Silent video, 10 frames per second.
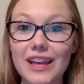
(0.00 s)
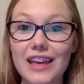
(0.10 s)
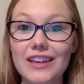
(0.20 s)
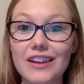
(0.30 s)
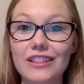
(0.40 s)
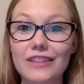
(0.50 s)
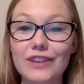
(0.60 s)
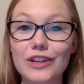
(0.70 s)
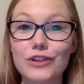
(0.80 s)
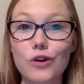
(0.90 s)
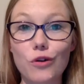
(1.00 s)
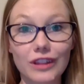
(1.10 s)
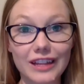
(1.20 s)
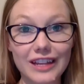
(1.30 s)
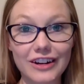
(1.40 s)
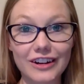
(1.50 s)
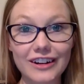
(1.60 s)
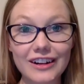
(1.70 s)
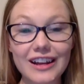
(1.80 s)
a Young Living Gold leader,